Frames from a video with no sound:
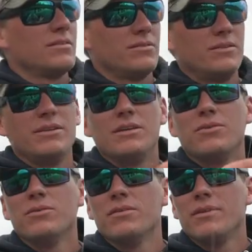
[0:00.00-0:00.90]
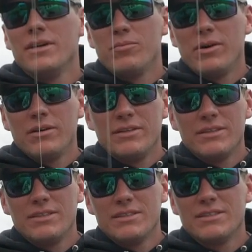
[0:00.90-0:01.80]
The really cool thing about
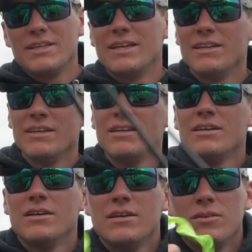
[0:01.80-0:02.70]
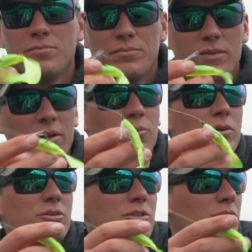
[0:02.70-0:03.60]
this is that they
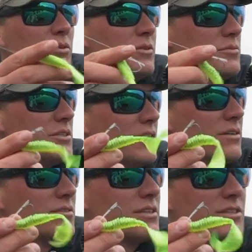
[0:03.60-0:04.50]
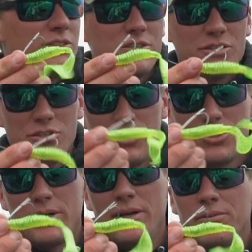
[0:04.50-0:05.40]
will show themselves, because you're just
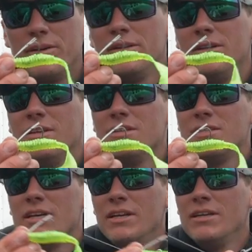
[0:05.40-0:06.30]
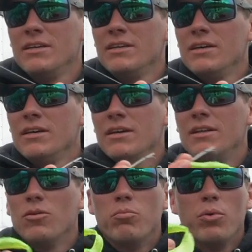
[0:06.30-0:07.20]
straight reeling this in,
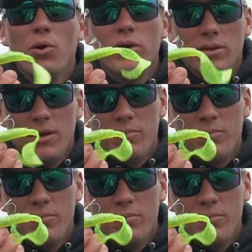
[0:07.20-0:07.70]
they'll boil